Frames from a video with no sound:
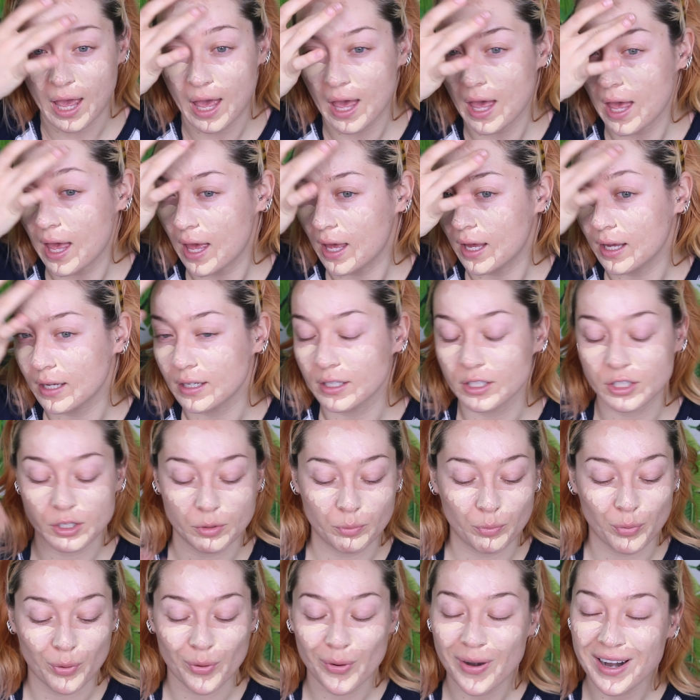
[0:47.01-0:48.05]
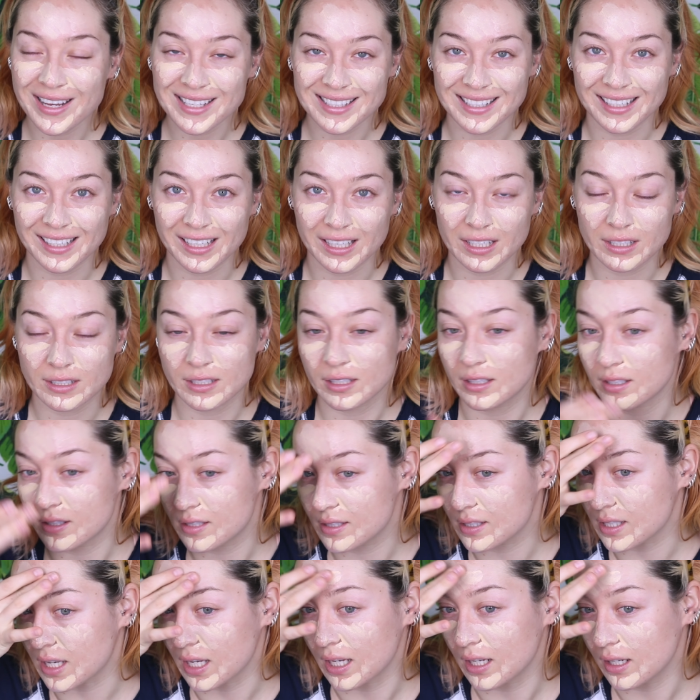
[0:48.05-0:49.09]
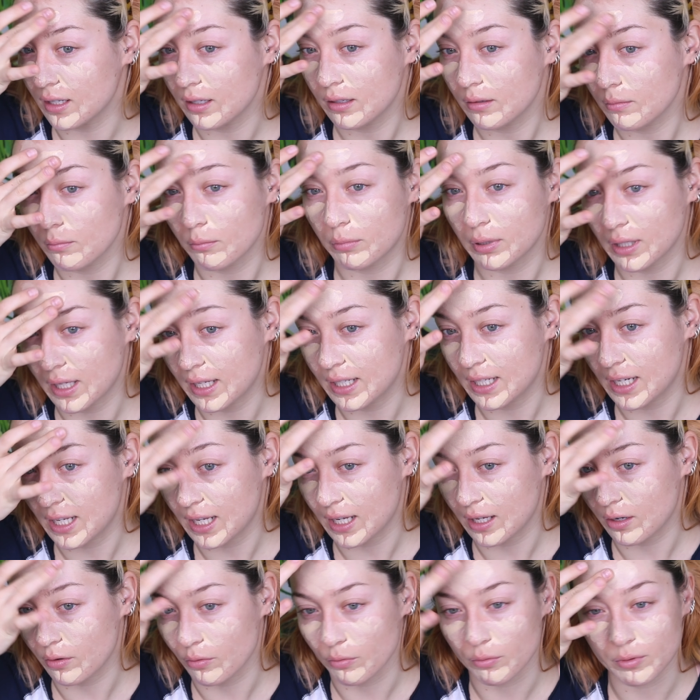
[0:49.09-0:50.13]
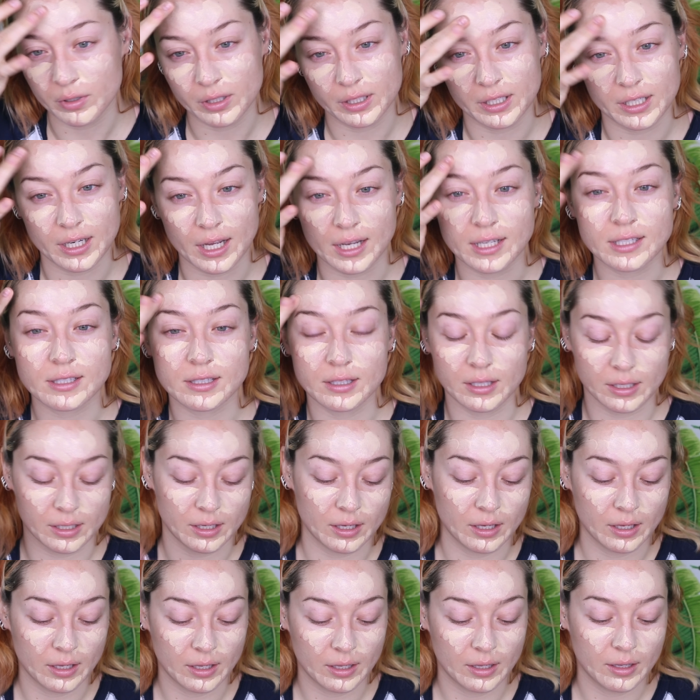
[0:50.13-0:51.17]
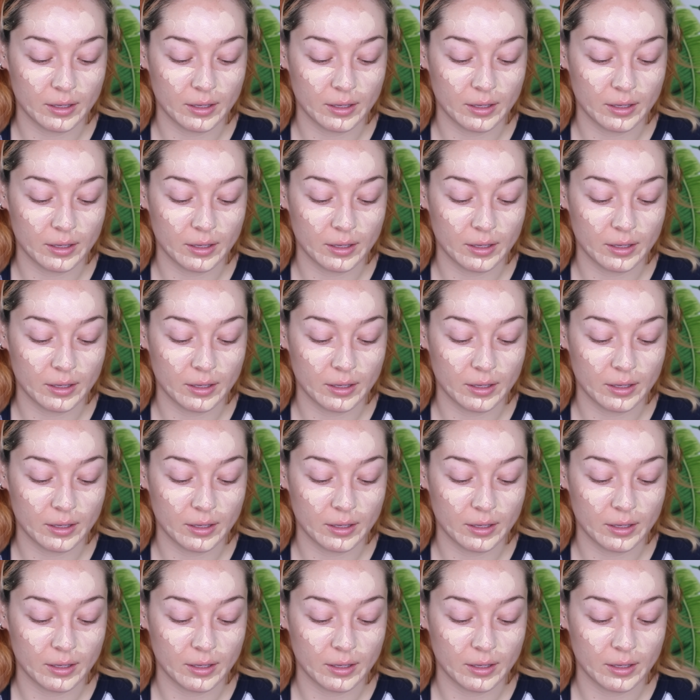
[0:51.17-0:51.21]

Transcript: and press it into the skin, blending it really nicely,